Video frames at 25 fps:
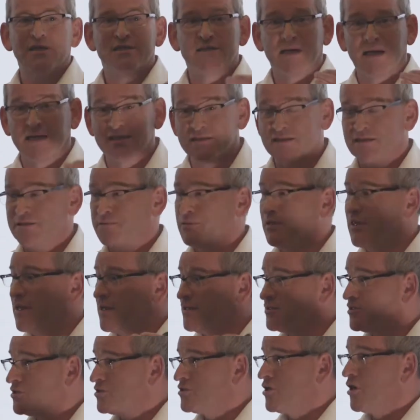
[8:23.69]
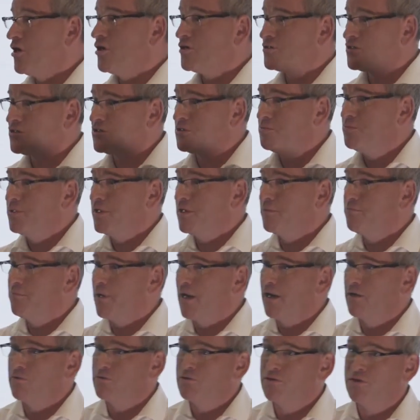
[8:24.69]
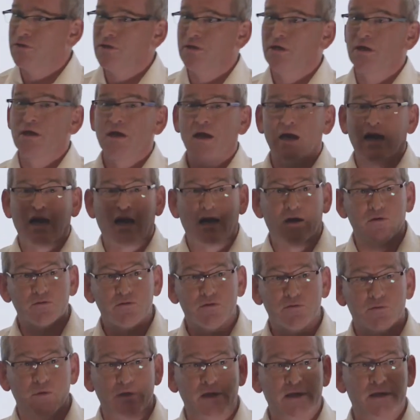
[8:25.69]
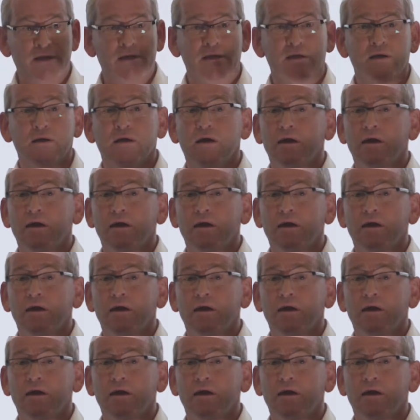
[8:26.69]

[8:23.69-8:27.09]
It has to be, that starts to be about how do we